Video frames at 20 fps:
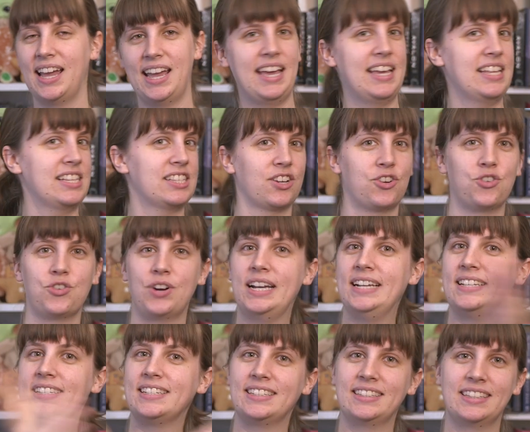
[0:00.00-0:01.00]
It's a
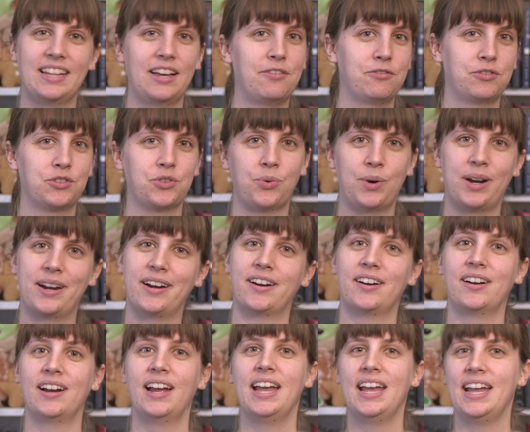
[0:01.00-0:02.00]
crazy love square,